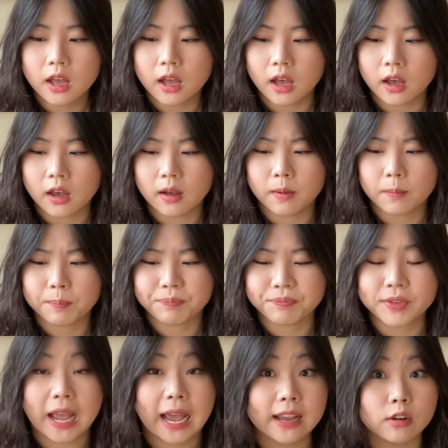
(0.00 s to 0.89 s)

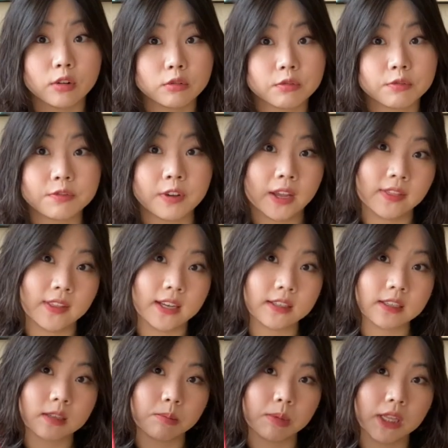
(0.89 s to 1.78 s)
I don't find
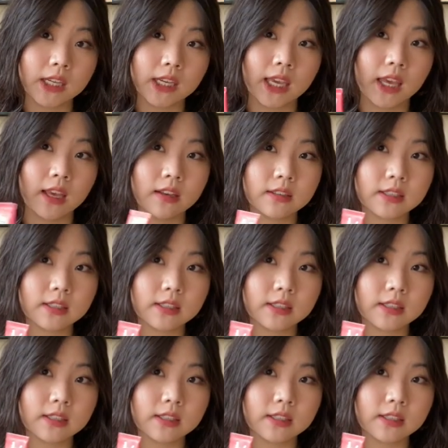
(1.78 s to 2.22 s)
that to be the case.